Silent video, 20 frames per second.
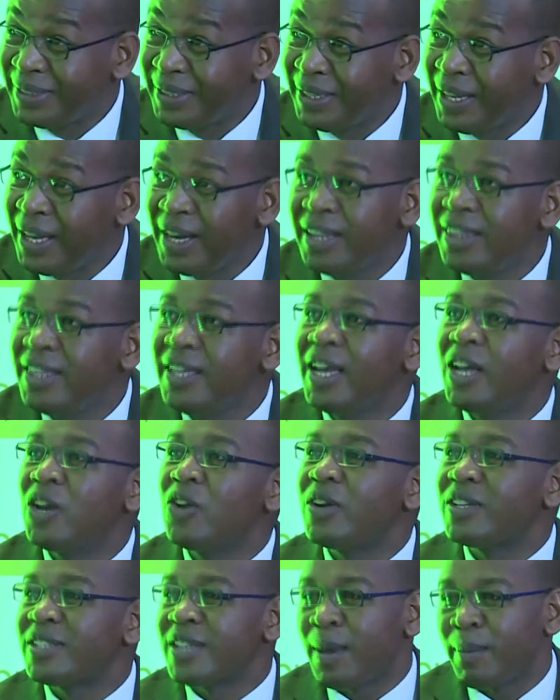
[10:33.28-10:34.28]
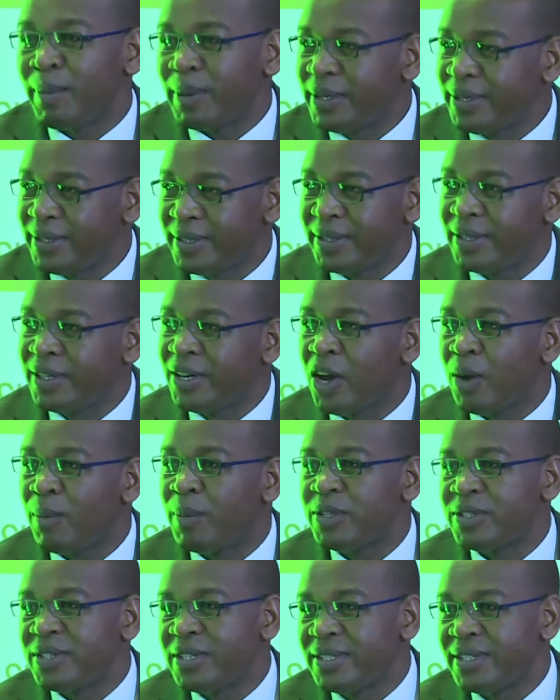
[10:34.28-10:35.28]
Yeah, and I think a lot has happened in our
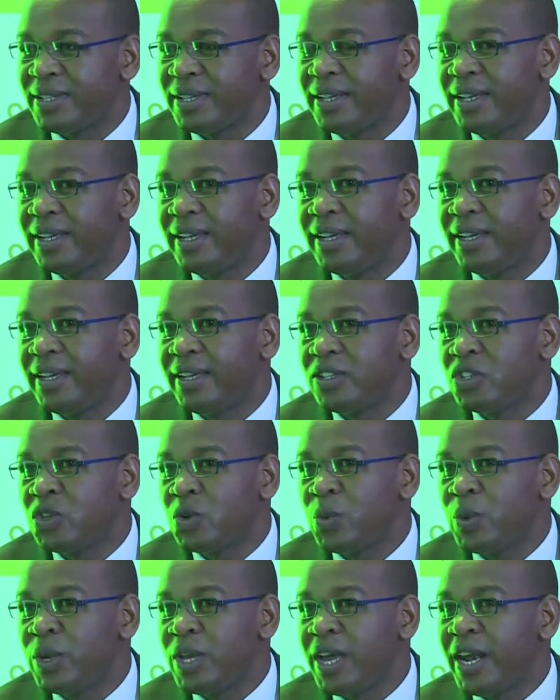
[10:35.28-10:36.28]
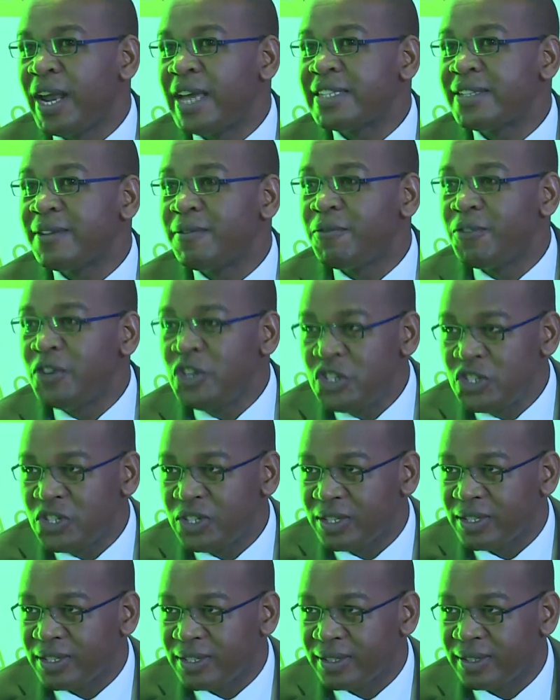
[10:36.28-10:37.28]
business. So we are as
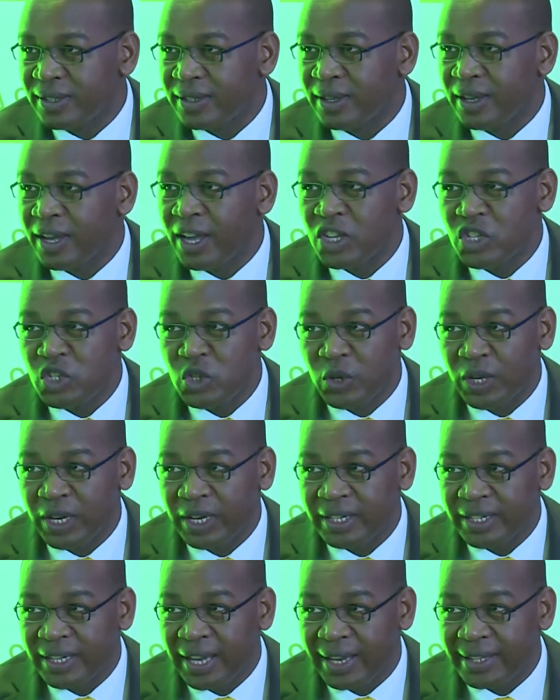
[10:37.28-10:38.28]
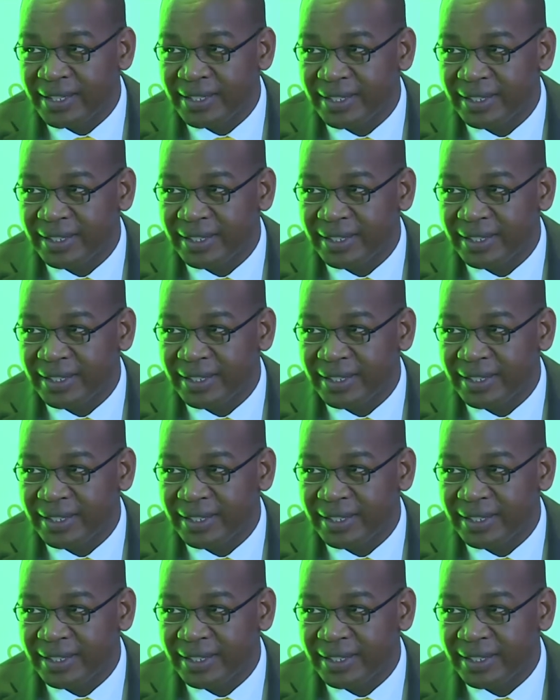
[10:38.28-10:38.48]
efficient as you can get.